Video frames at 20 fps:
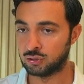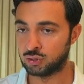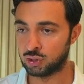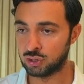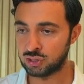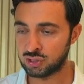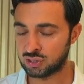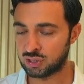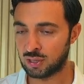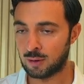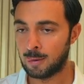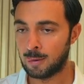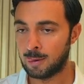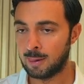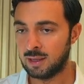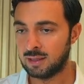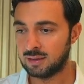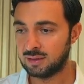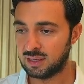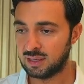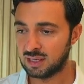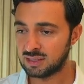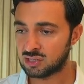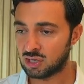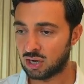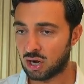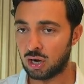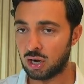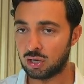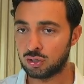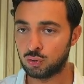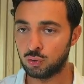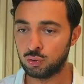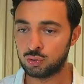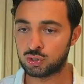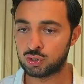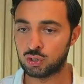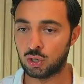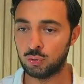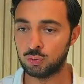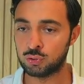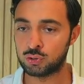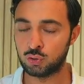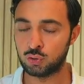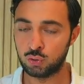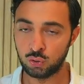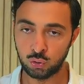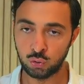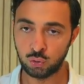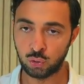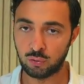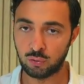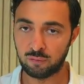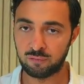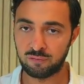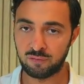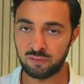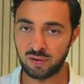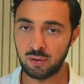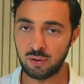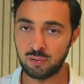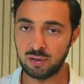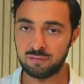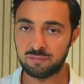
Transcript: Just these are two zones to very